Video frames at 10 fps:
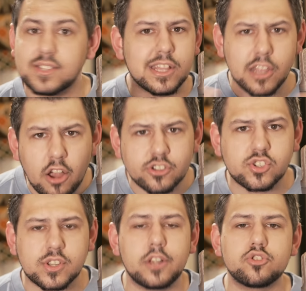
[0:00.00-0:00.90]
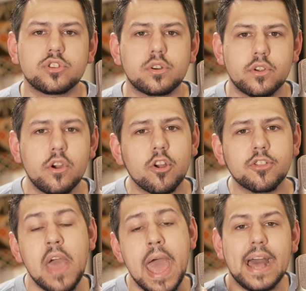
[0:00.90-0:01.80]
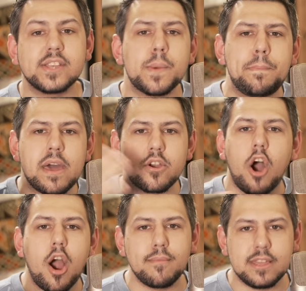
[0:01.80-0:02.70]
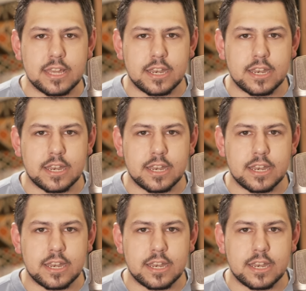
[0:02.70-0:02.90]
largest country on earth, has a better army than